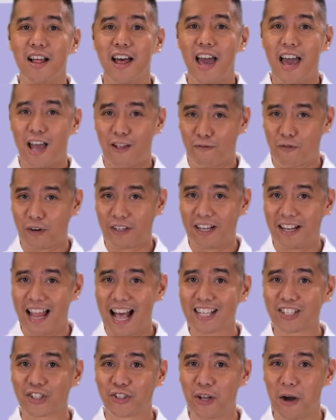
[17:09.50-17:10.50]
And for the
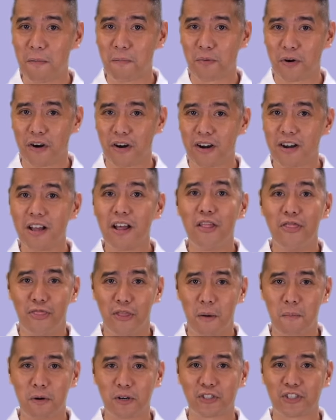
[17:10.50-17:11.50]
last number,
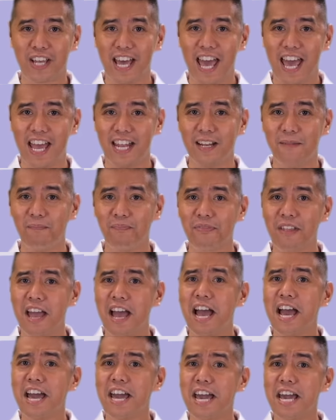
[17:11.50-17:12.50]
number 10,
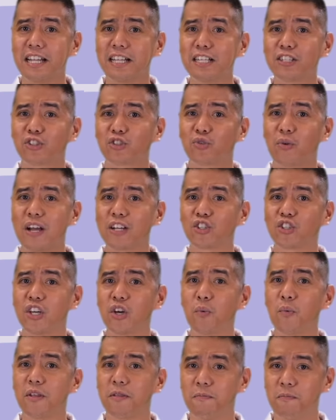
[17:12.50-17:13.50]
it is
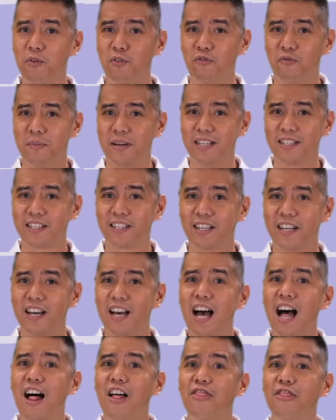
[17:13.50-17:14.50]
stretching with movement.
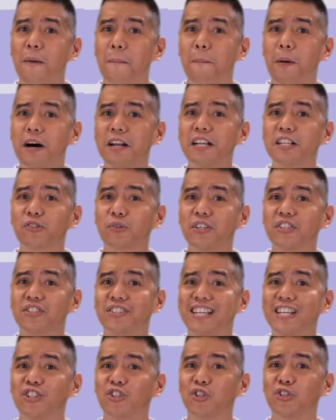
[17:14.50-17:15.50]
The body
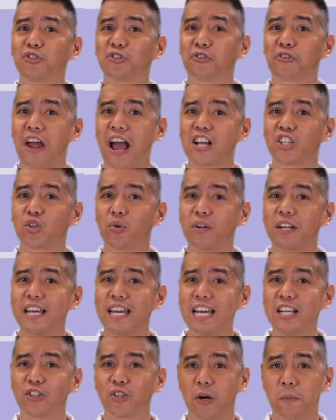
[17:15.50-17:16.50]
transitions
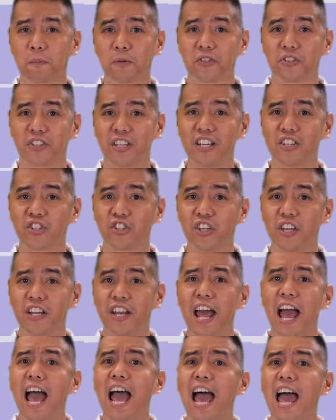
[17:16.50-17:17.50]
gradually into a position,
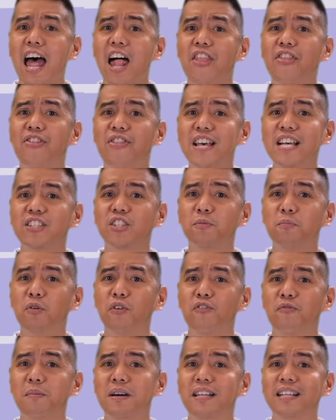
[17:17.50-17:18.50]
and this
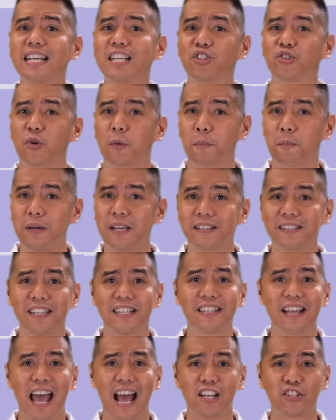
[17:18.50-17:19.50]
movement is
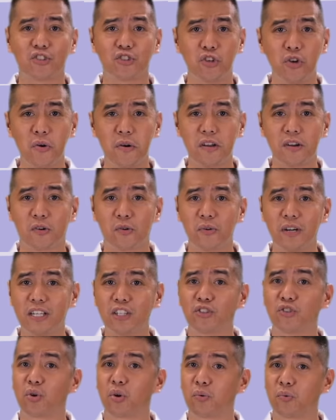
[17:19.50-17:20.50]
repeated as you
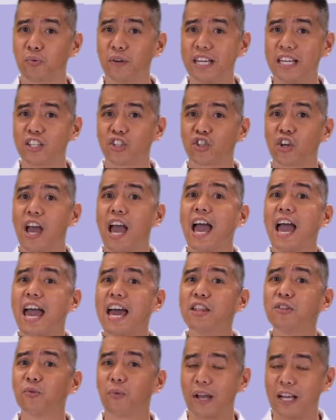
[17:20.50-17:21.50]
increase your reach
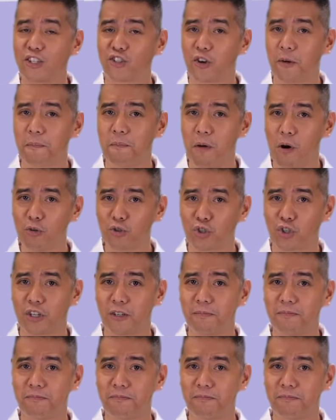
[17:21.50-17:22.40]
and range of motion.